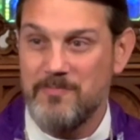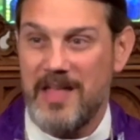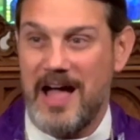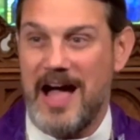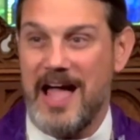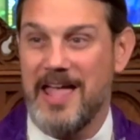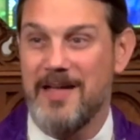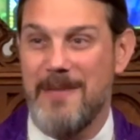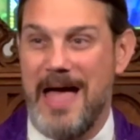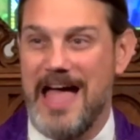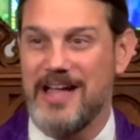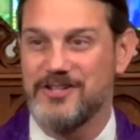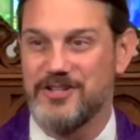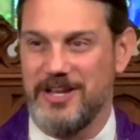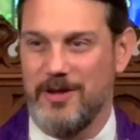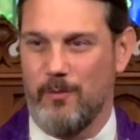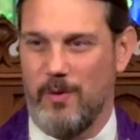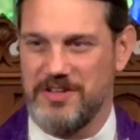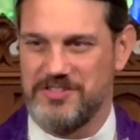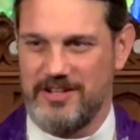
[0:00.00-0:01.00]
I imagine
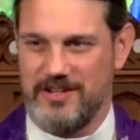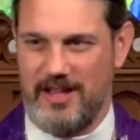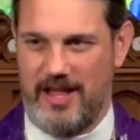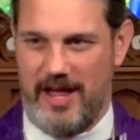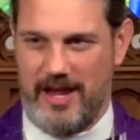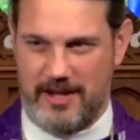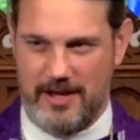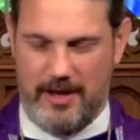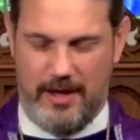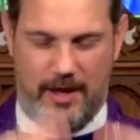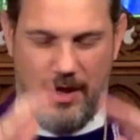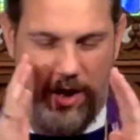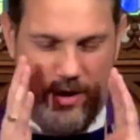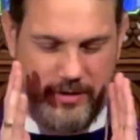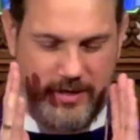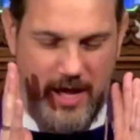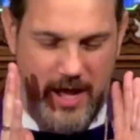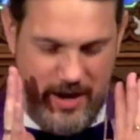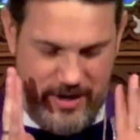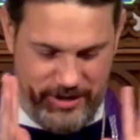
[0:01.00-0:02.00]
it wasn't like,
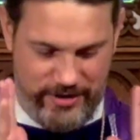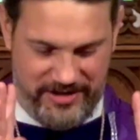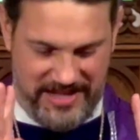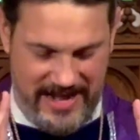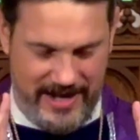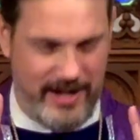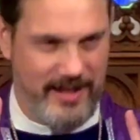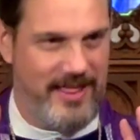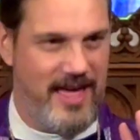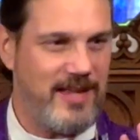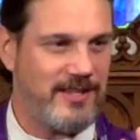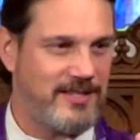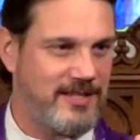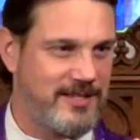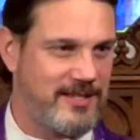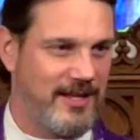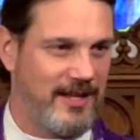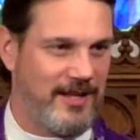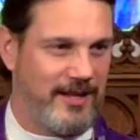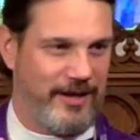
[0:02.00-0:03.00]
okay, are you getting
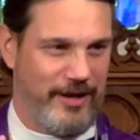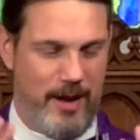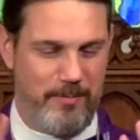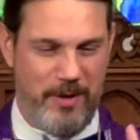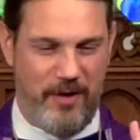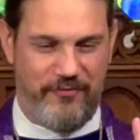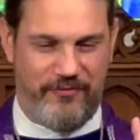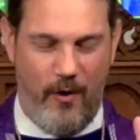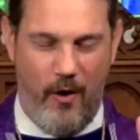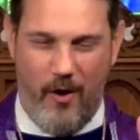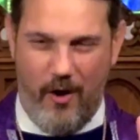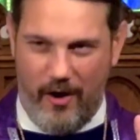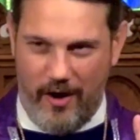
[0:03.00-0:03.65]
this? Number 4.